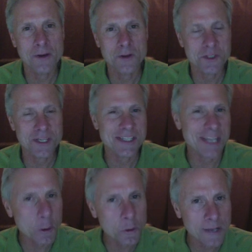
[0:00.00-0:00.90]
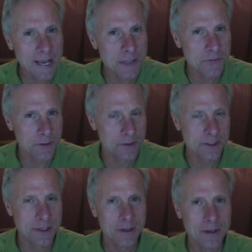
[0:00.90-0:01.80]
just says equal cash flows
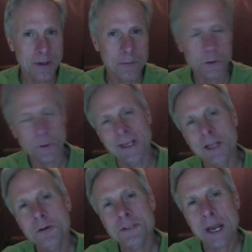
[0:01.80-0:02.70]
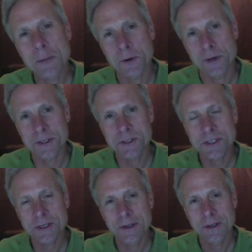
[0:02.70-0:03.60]
between equal time periods
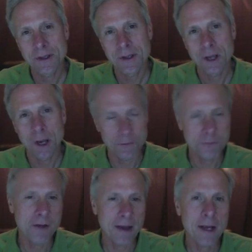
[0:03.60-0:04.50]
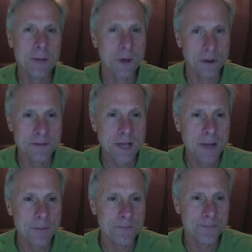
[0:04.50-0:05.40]
over a finite period of
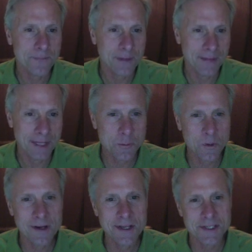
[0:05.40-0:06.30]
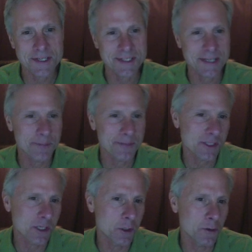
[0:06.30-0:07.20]
time. And that's what it is, except
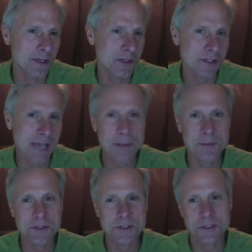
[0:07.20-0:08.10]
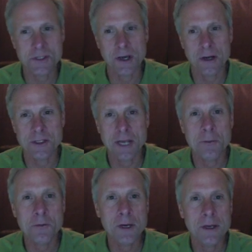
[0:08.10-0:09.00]
this annuity just happens to start at time
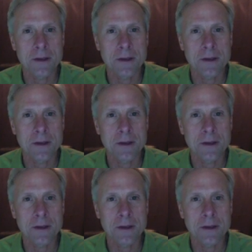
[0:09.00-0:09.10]
3.